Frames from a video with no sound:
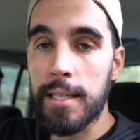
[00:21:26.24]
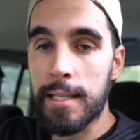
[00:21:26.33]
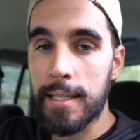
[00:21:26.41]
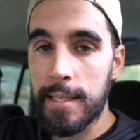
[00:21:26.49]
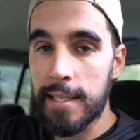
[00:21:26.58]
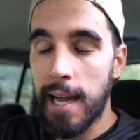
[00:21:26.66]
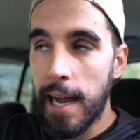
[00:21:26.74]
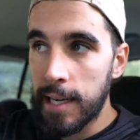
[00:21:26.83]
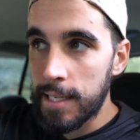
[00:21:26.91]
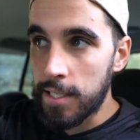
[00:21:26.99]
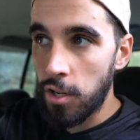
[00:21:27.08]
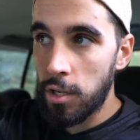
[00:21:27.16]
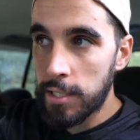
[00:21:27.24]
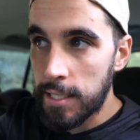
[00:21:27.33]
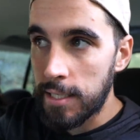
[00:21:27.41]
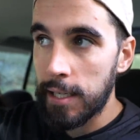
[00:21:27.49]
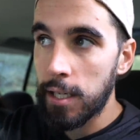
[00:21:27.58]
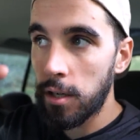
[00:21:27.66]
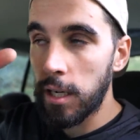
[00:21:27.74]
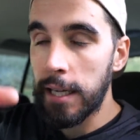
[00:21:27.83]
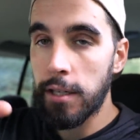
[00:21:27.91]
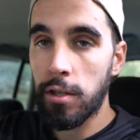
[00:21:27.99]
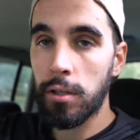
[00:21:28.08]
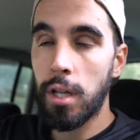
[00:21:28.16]
is designed, it's all cedar
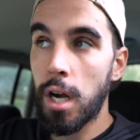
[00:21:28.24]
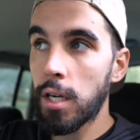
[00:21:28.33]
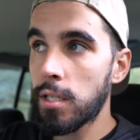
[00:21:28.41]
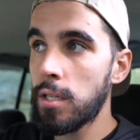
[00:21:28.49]
interlock,